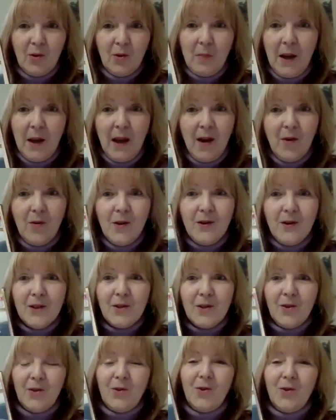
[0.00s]
your
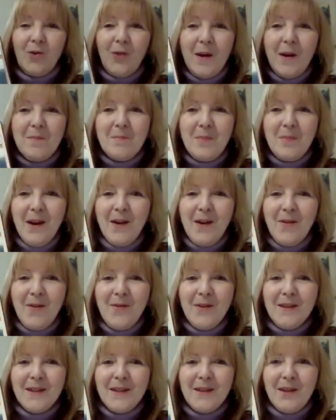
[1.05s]
parents or your
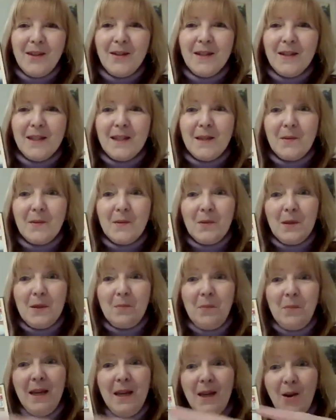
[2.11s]
grandparents can
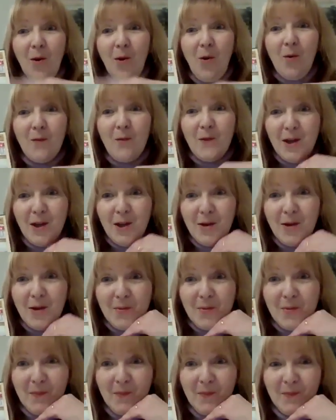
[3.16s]
speak over
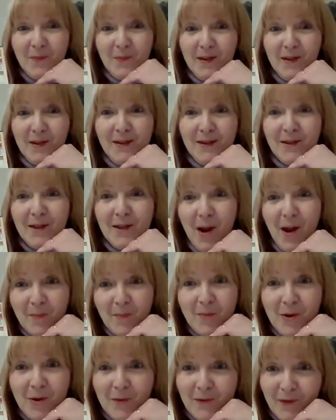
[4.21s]
you to
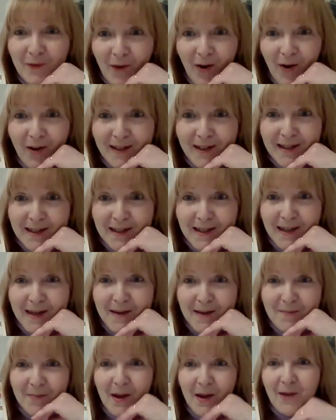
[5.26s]
help you fall
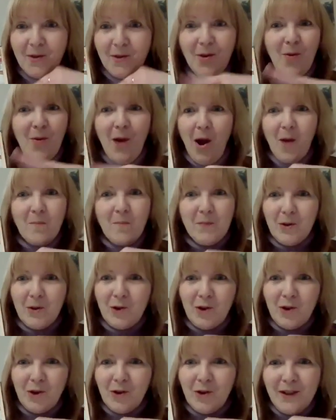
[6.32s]
asleep and know how
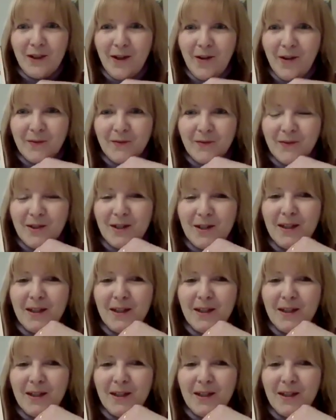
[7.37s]
much you're loved.